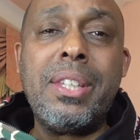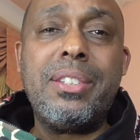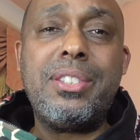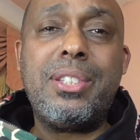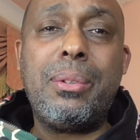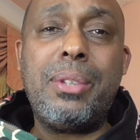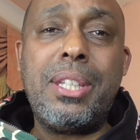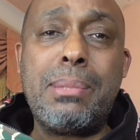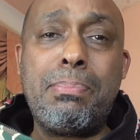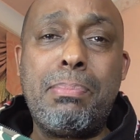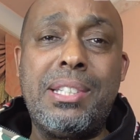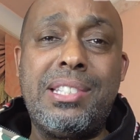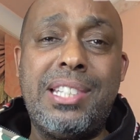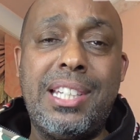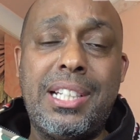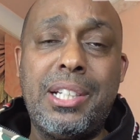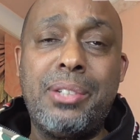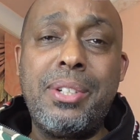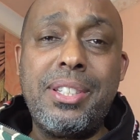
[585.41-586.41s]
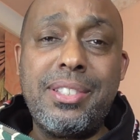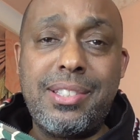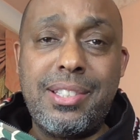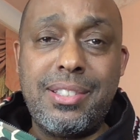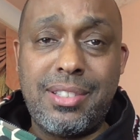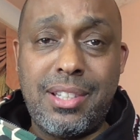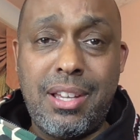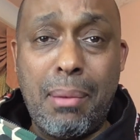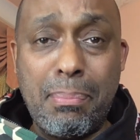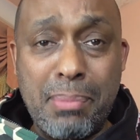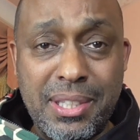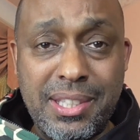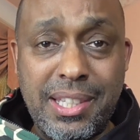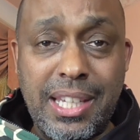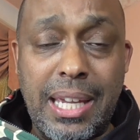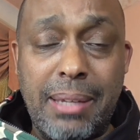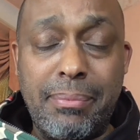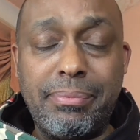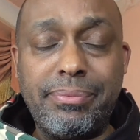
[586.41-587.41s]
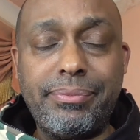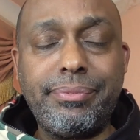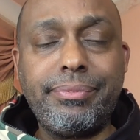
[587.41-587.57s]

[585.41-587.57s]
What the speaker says: So this particular instance, coppers came,